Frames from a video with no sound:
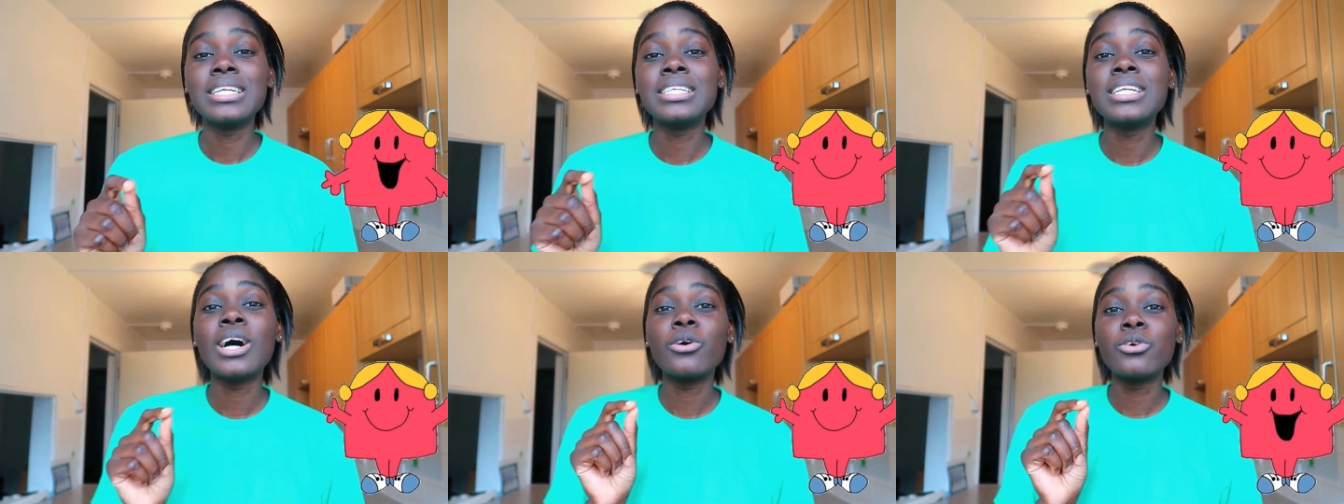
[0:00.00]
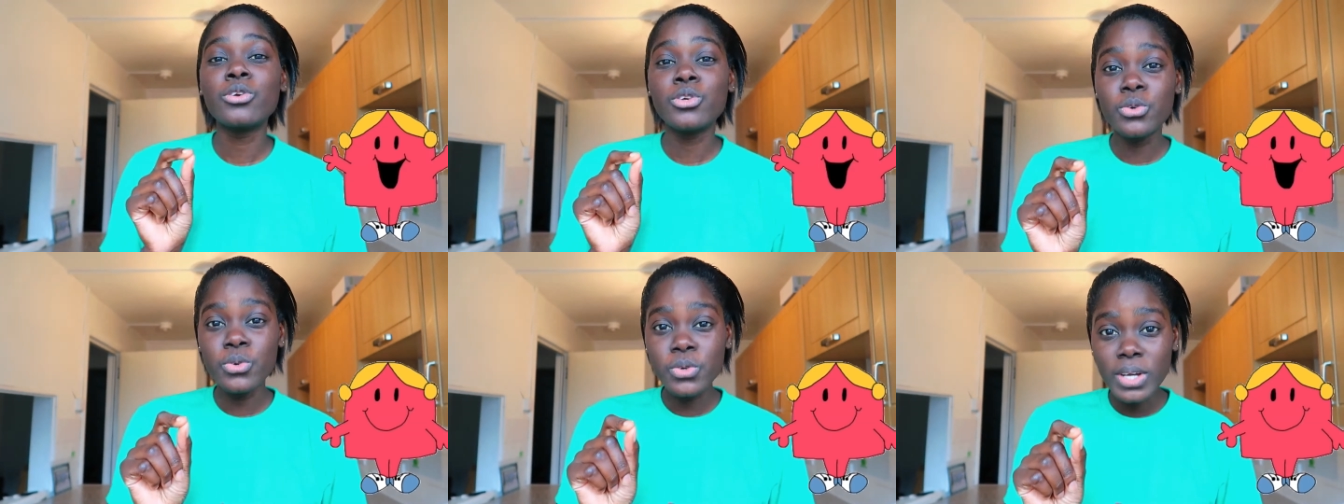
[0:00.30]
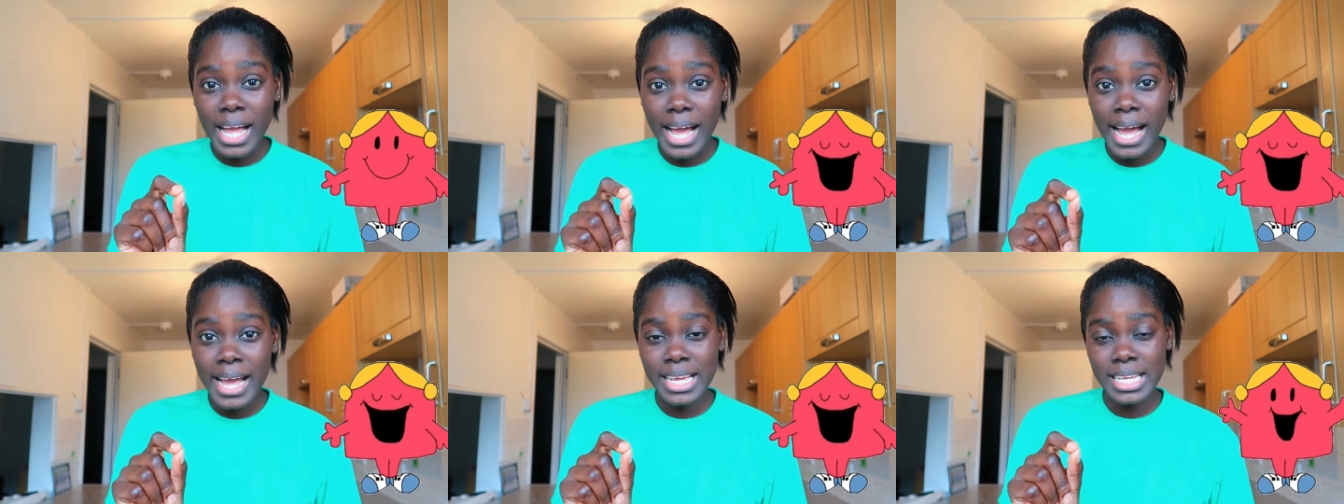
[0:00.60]
Now
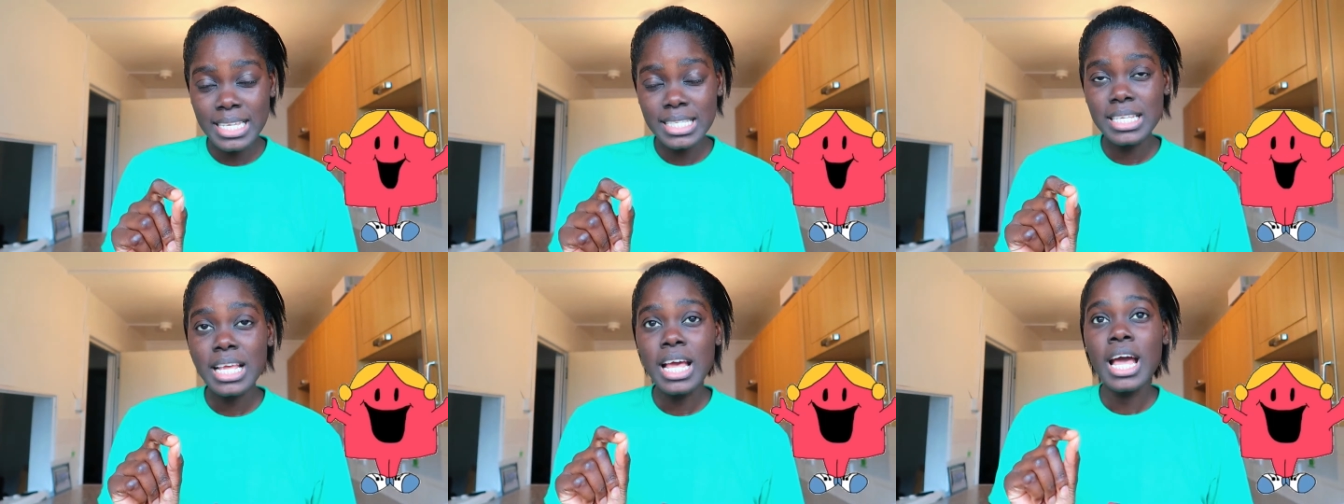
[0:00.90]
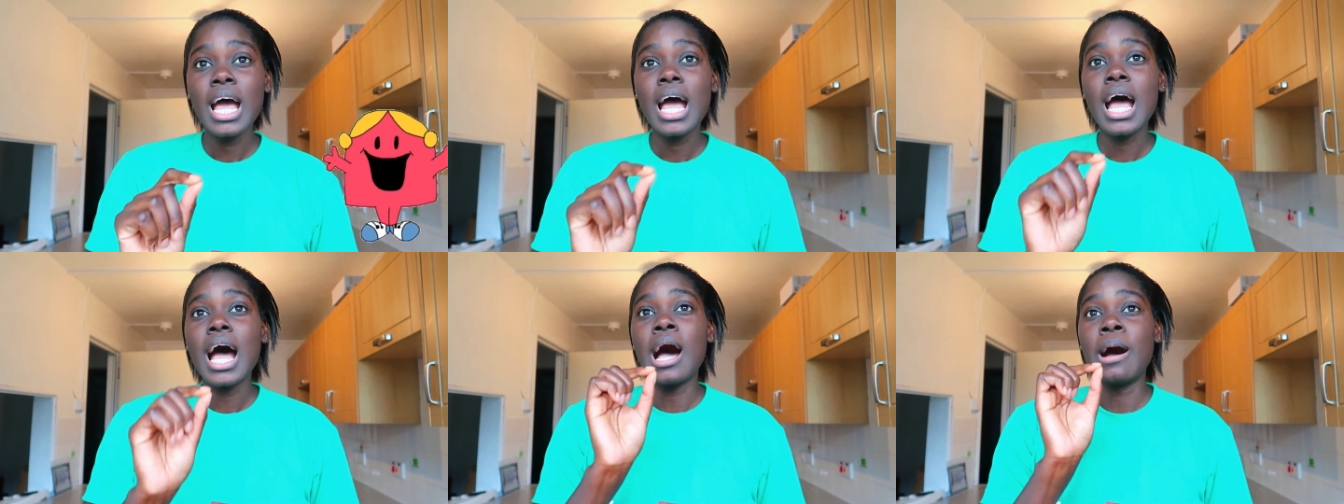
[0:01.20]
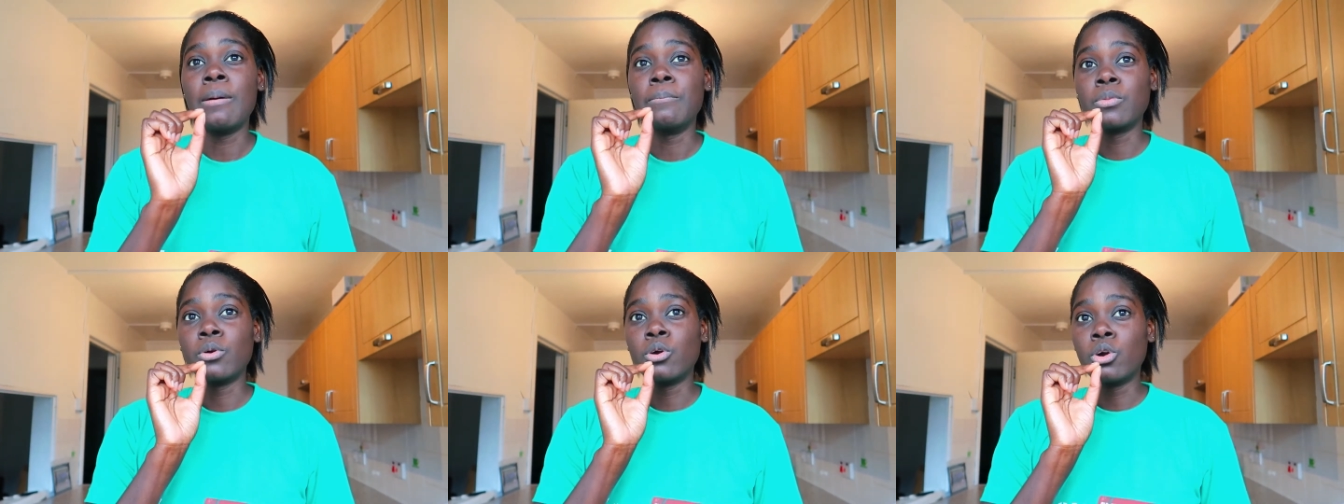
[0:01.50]
you guys,
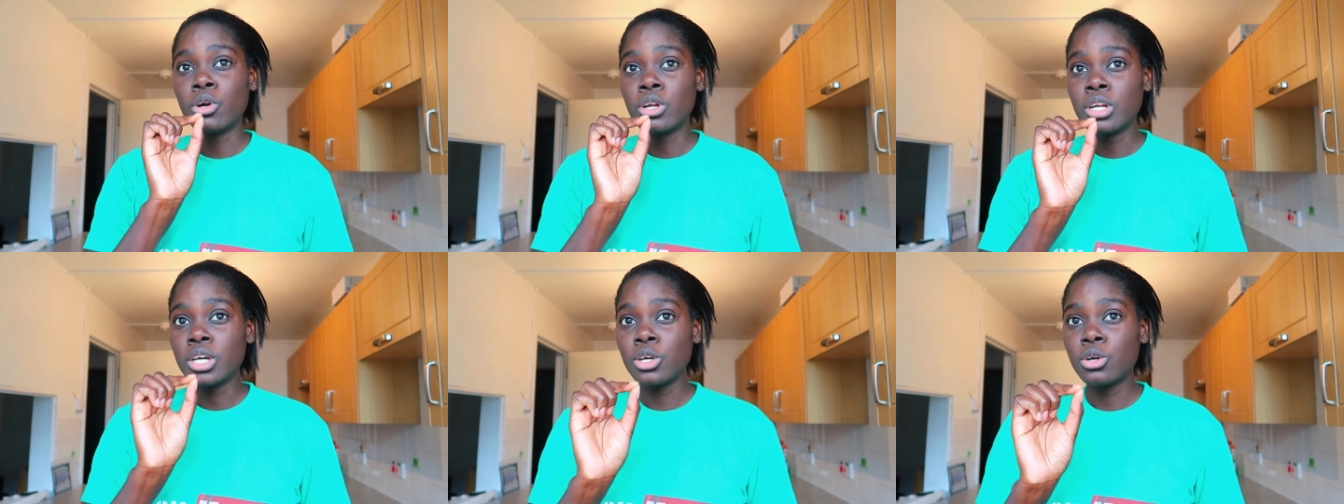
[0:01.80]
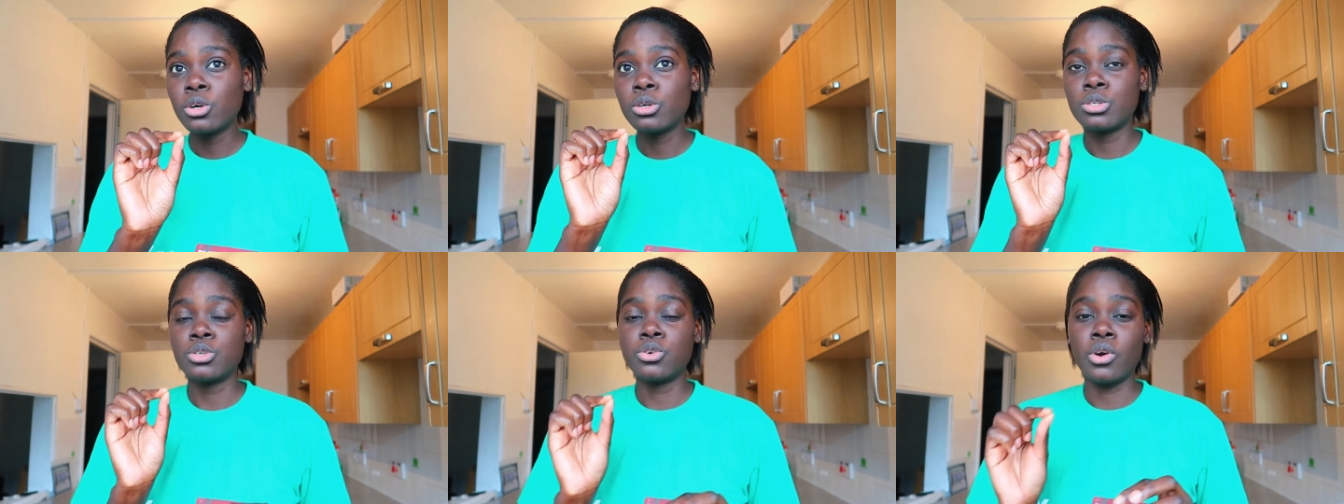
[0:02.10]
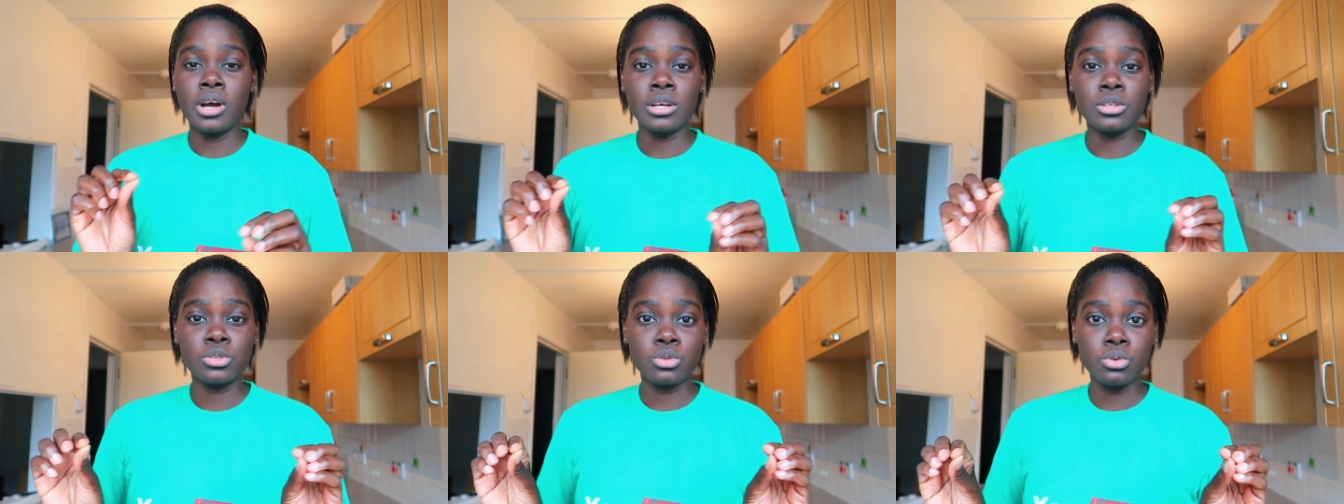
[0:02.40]
I'm gonna go to
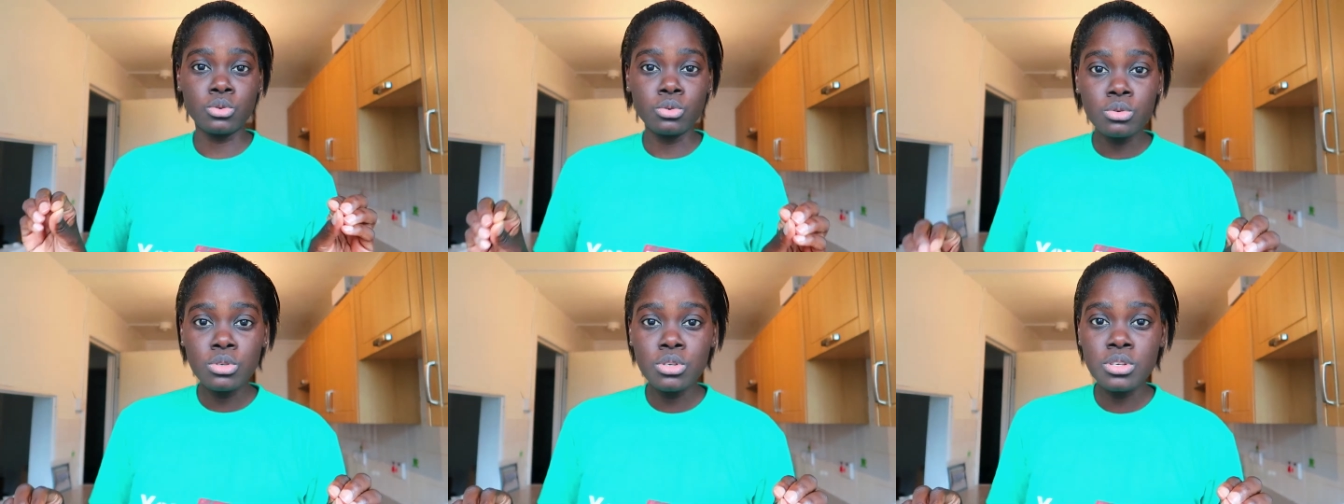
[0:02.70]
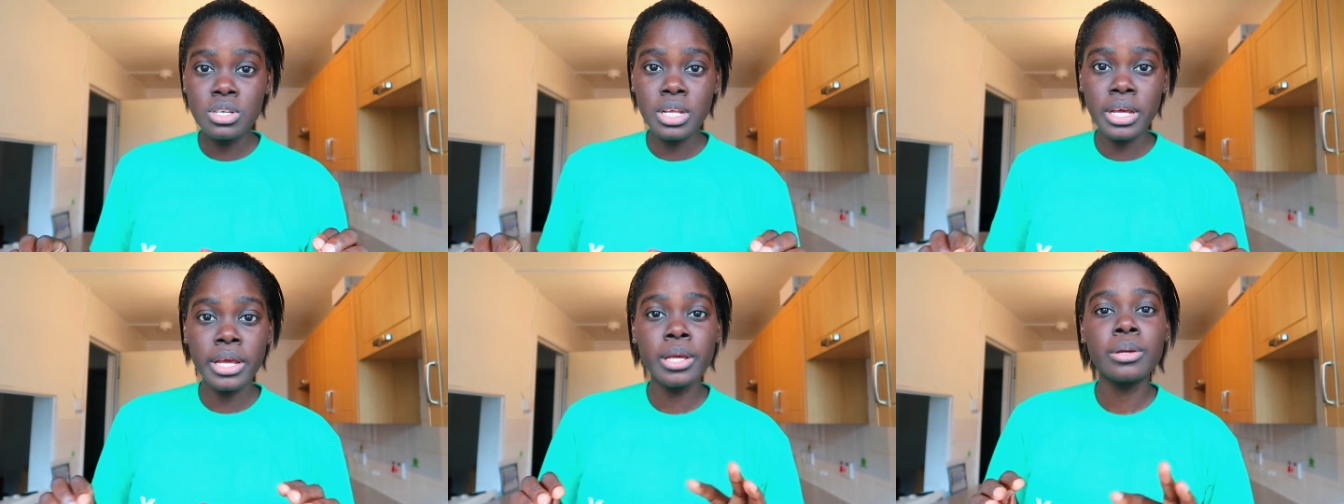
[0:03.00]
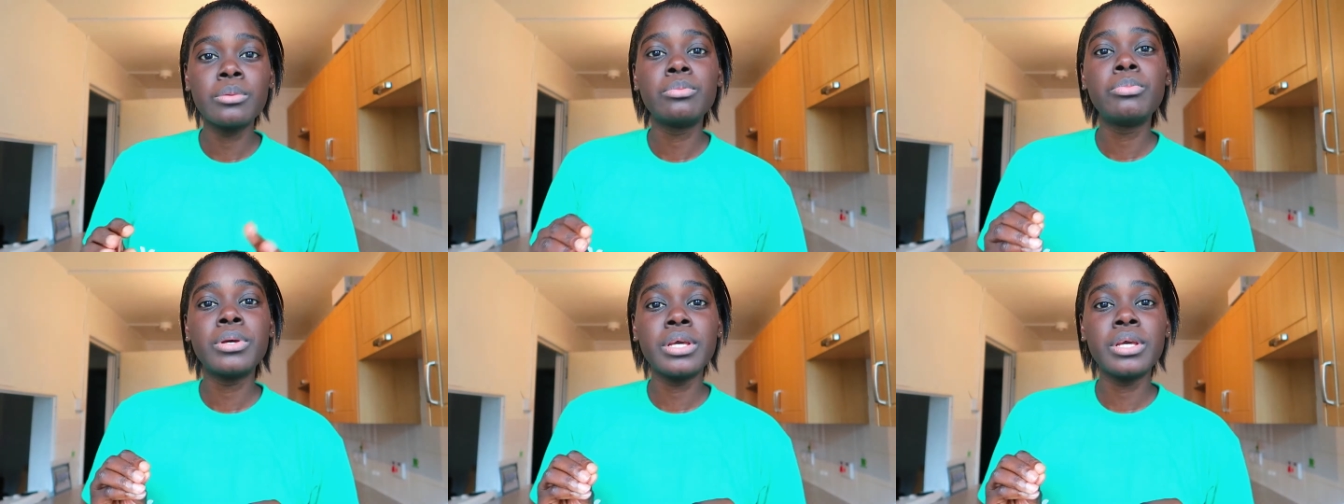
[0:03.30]
her school today,